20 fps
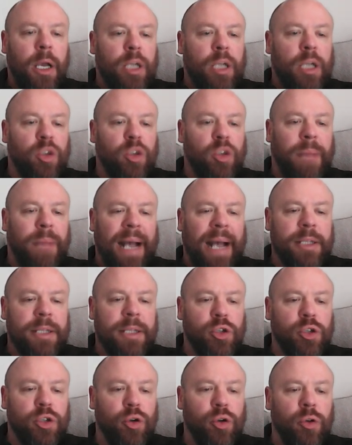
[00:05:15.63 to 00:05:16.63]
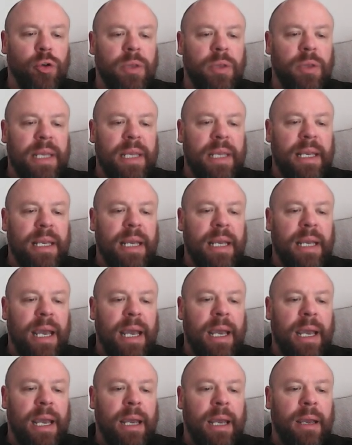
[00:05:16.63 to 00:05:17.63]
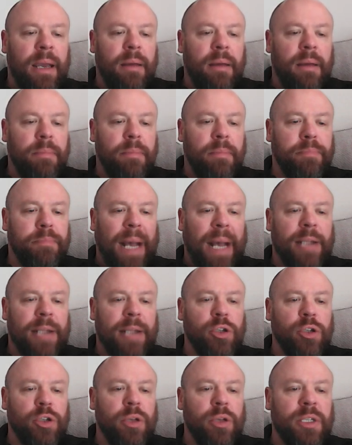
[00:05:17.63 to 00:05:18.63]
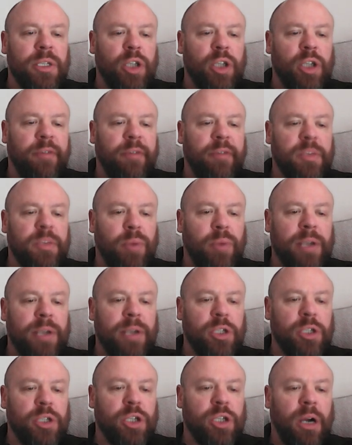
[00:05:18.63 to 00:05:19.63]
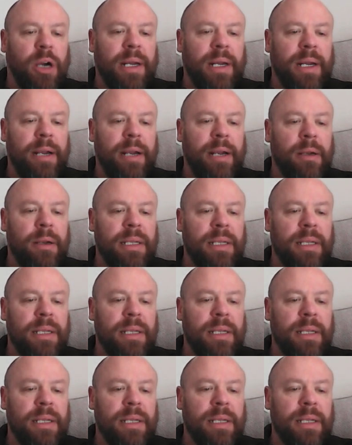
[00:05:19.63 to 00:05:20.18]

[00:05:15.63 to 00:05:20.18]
So back to the uh, back to the surface pressure chart here.